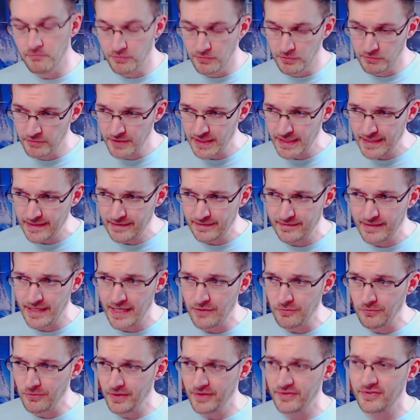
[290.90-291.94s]
release date
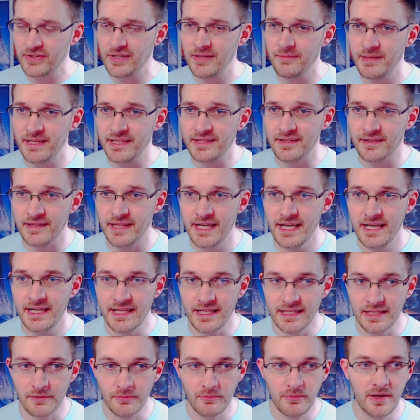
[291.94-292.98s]
was going to be delayed,
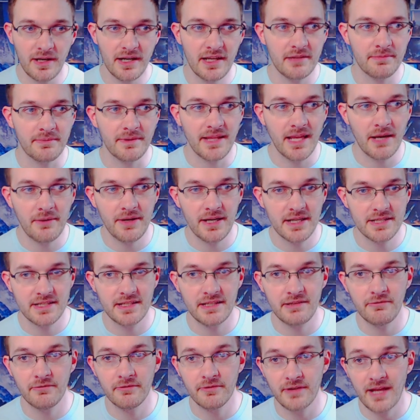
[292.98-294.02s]
and it was, but now we
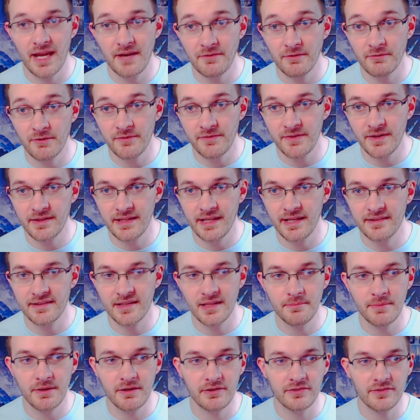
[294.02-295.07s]
actually have a reveal that it's
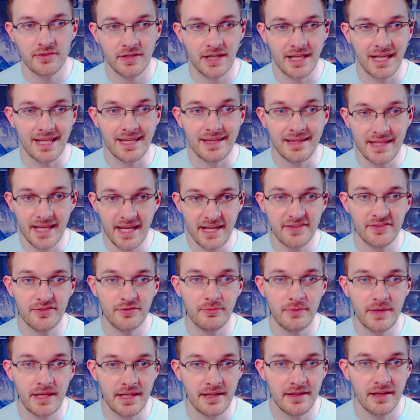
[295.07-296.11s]
going to be starting next
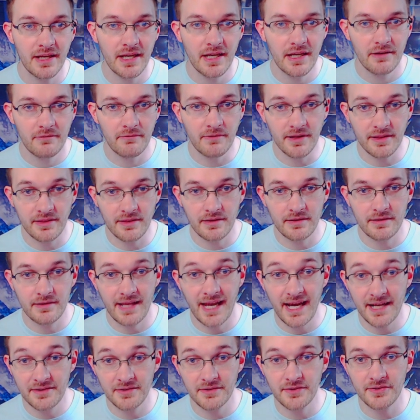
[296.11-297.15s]
week with
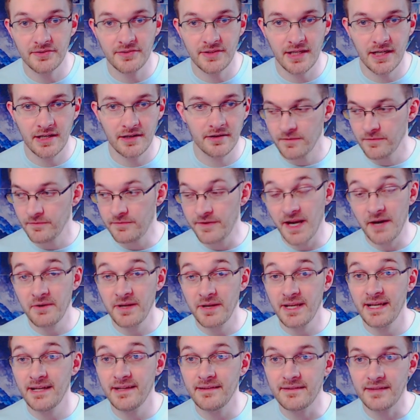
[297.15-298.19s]
Tactical Slayer
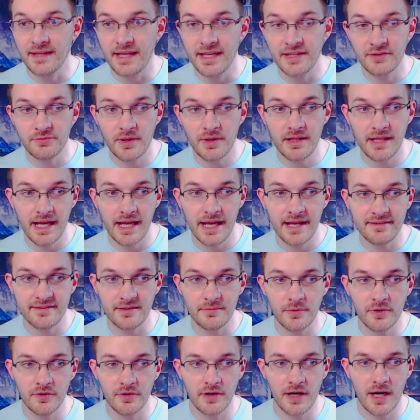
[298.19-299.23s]
variants, as well as
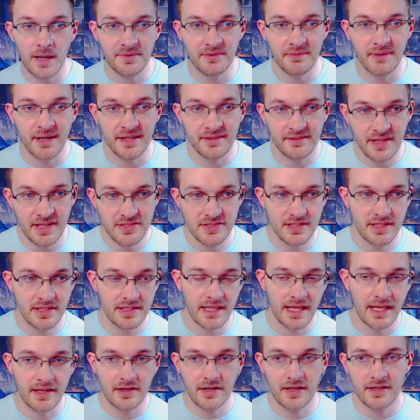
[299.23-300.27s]
some more
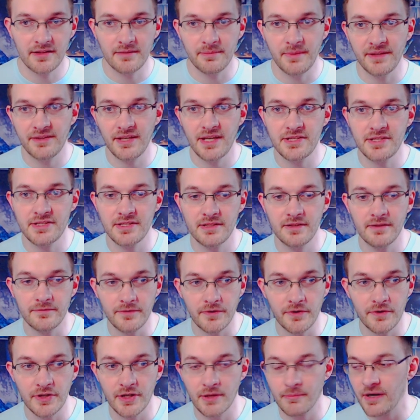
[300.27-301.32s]
optimization and customization
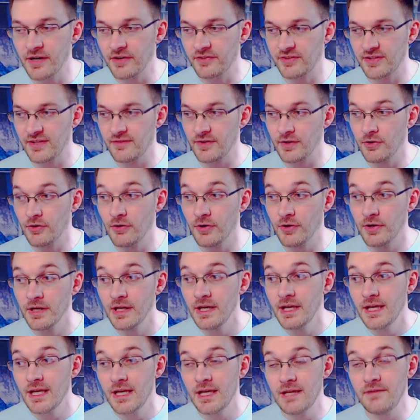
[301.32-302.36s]
for your Mark 7 core.
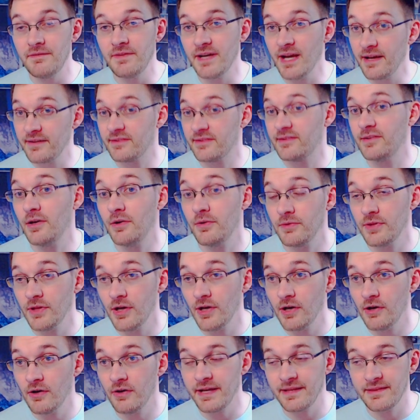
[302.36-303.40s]
If you guys don't
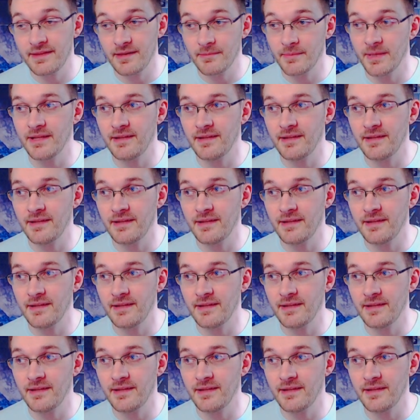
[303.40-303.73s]
know anything about the